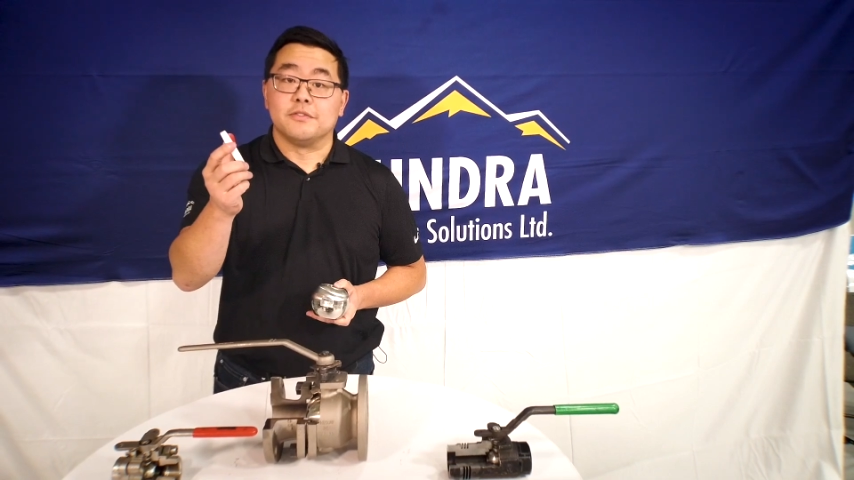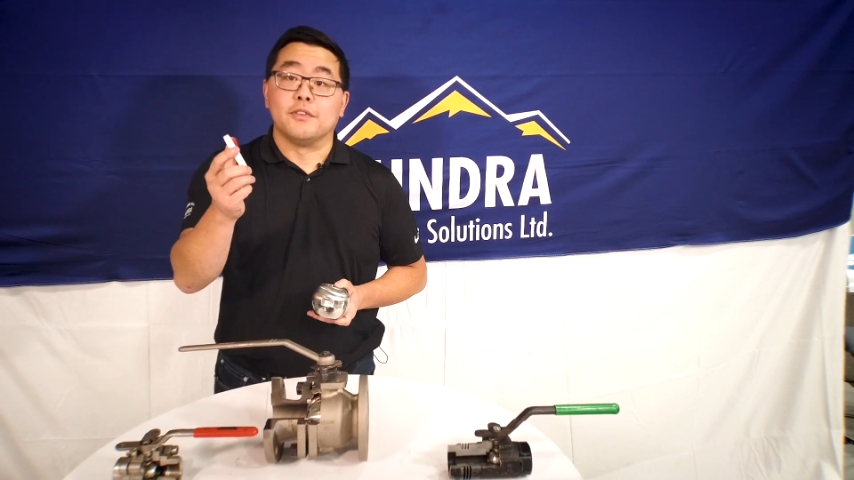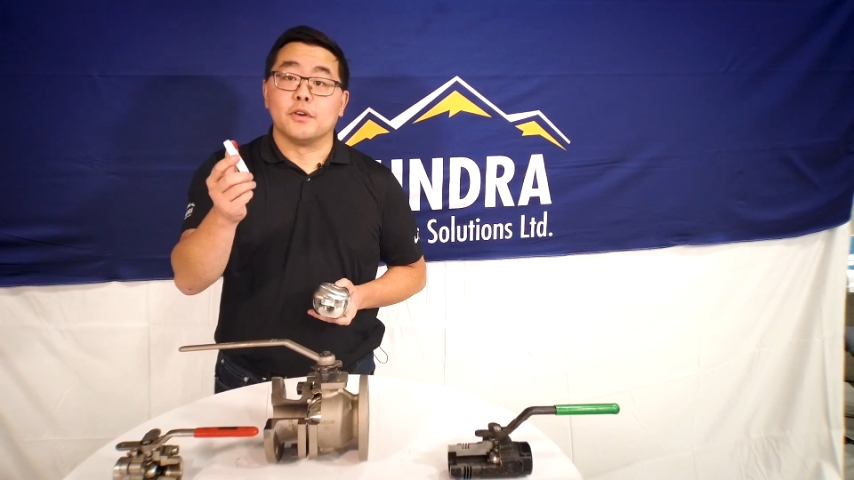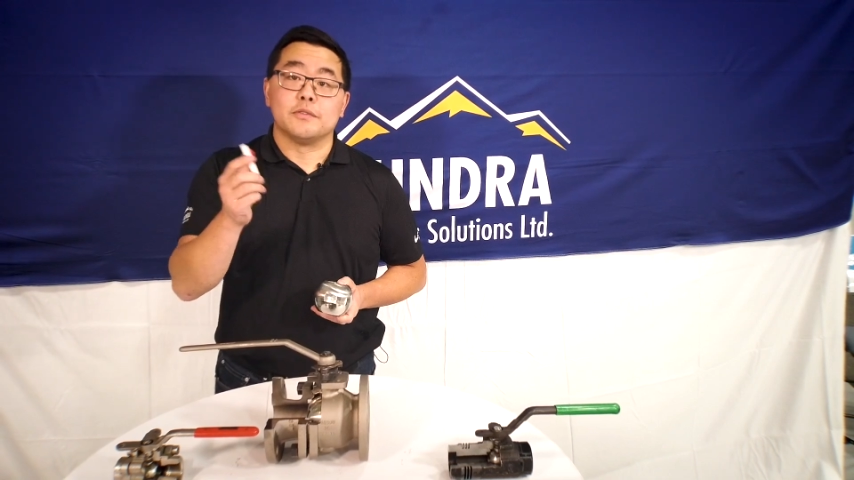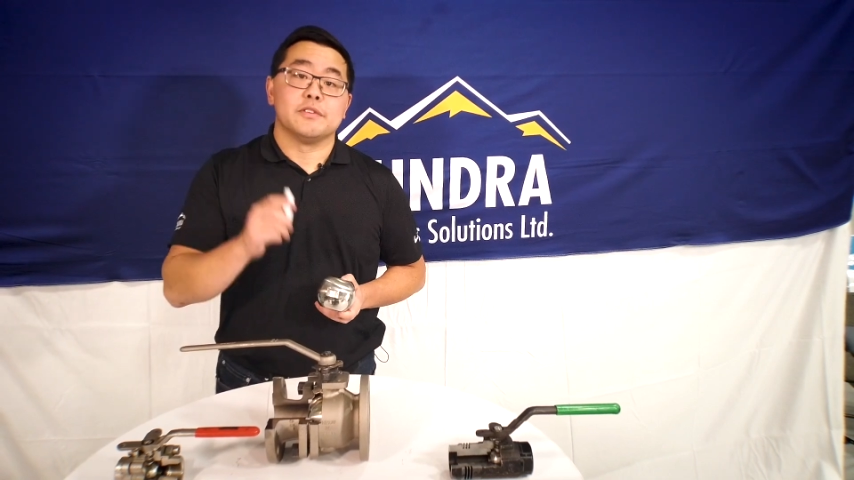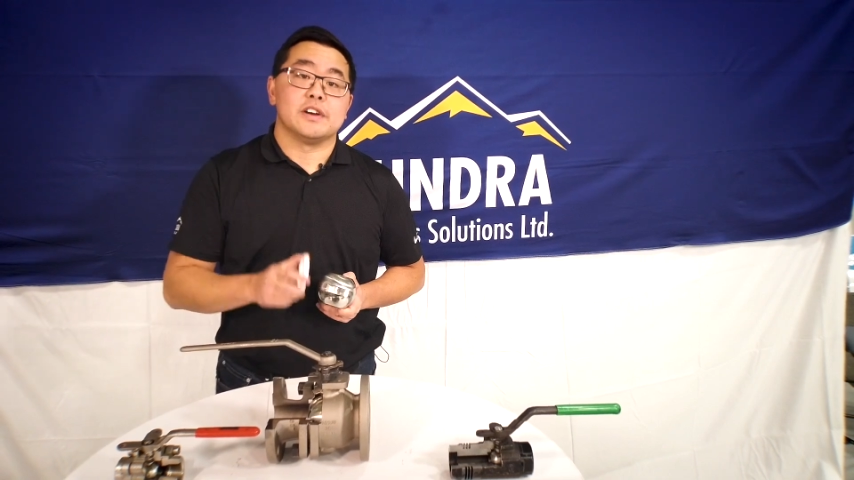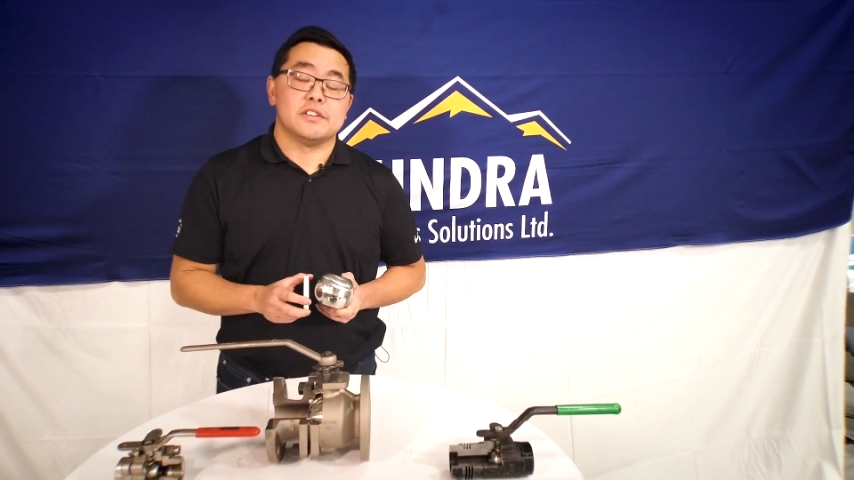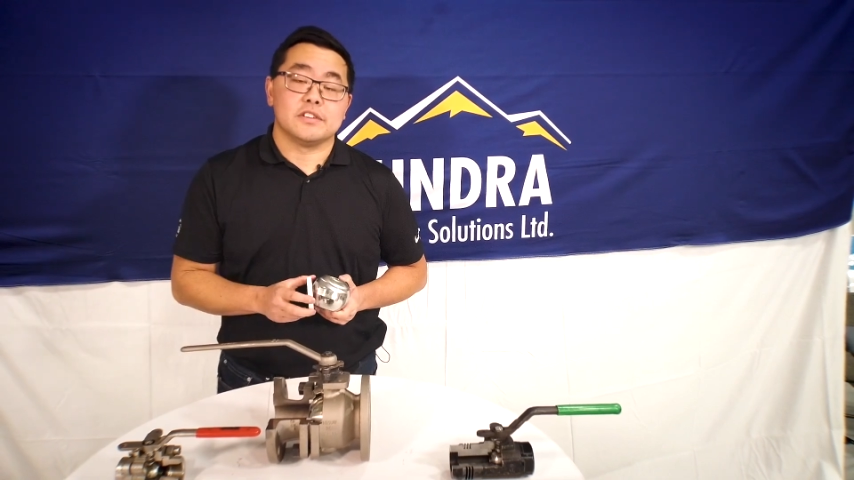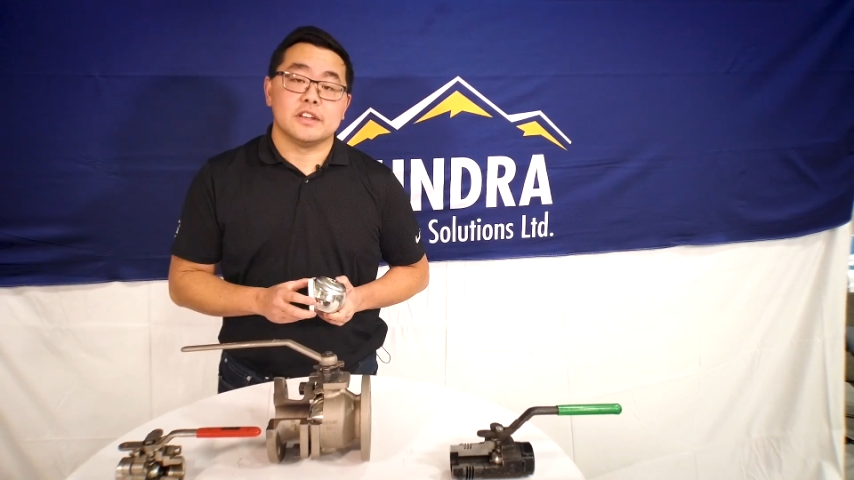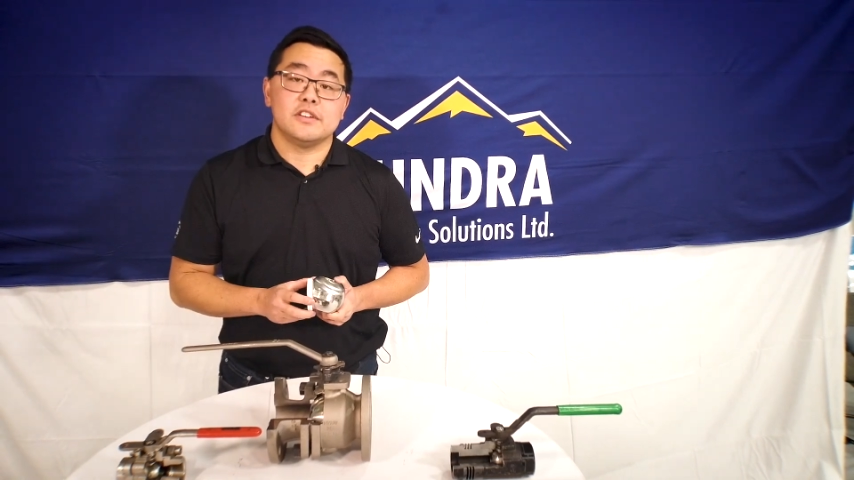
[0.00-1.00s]
form of
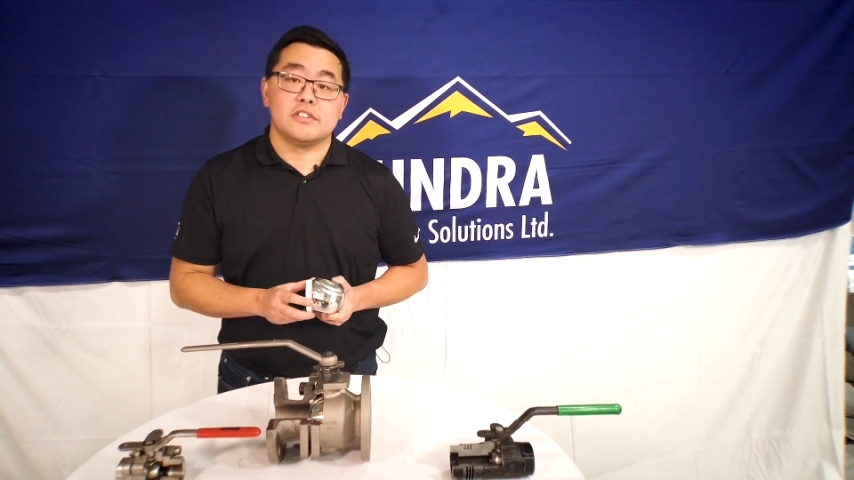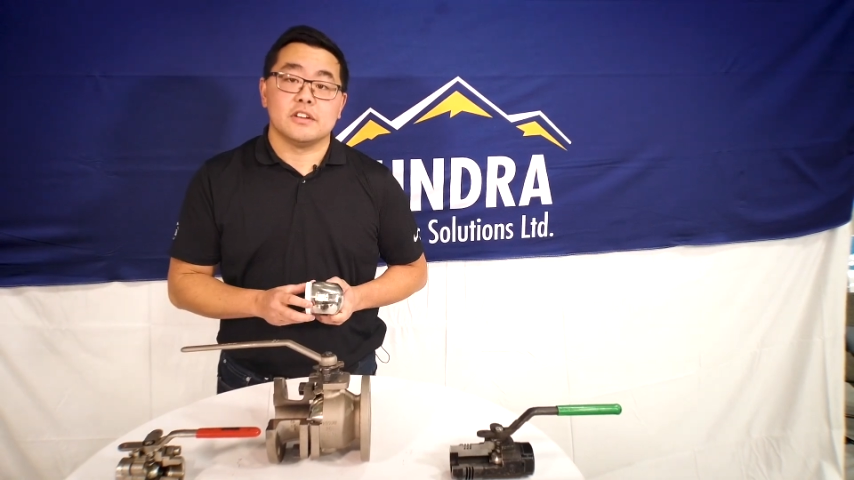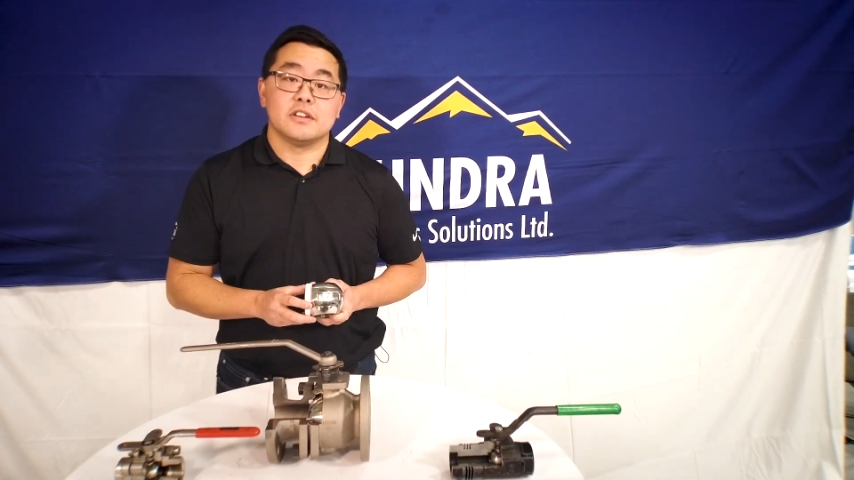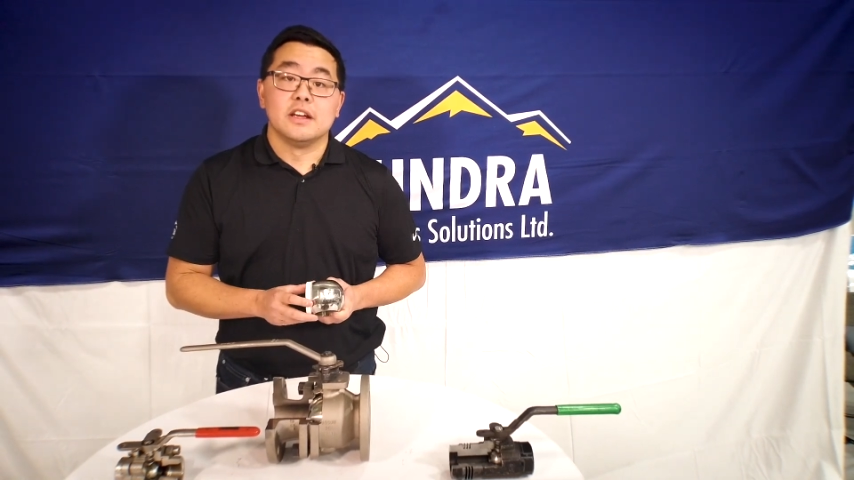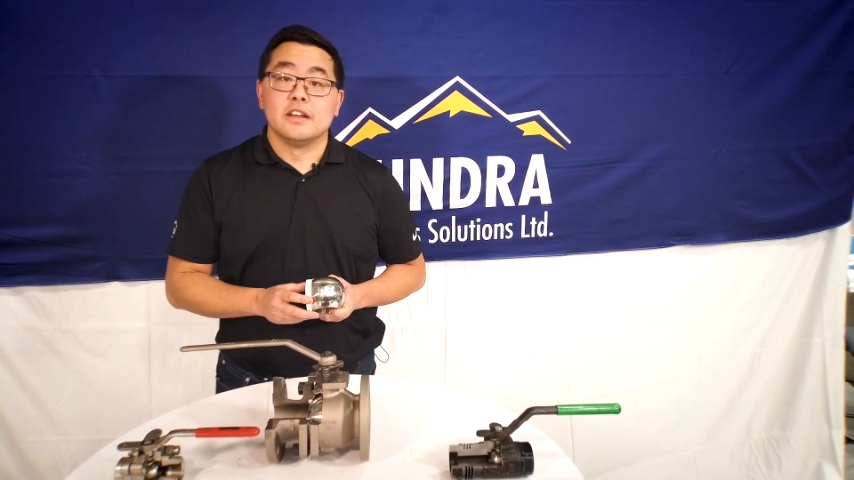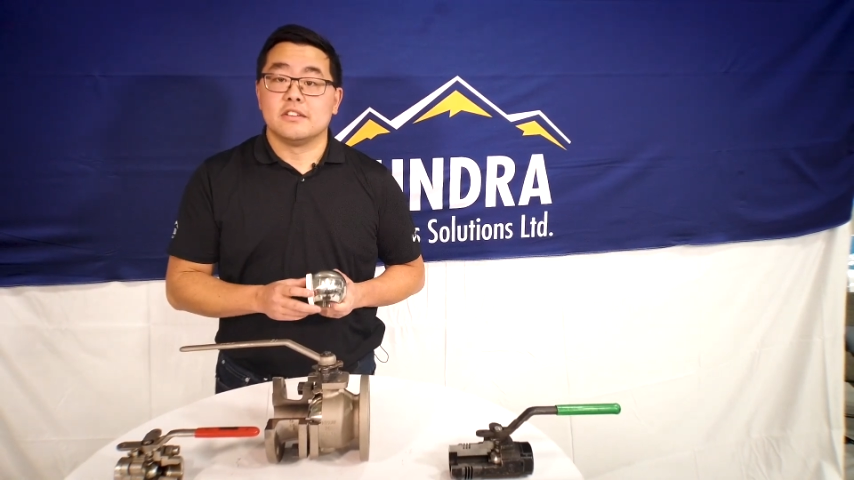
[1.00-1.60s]
isolation